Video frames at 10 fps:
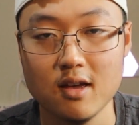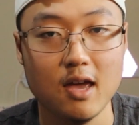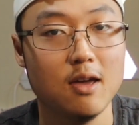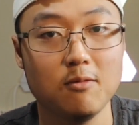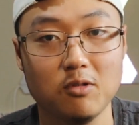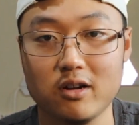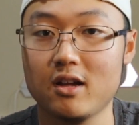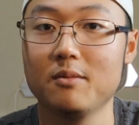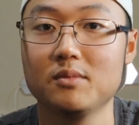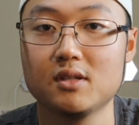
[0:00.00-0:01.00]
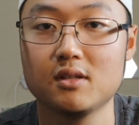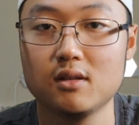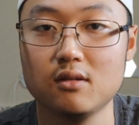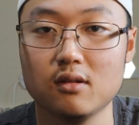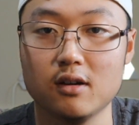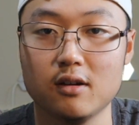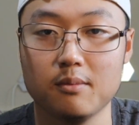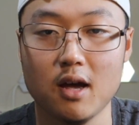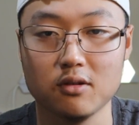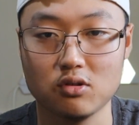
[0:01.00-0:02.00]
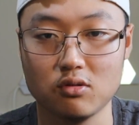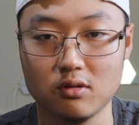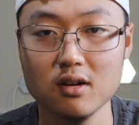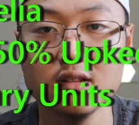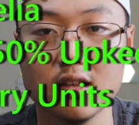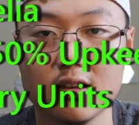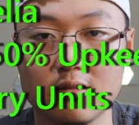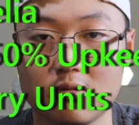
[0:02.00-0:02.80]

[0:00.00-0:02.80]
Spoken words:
And when it comes to House Cornelia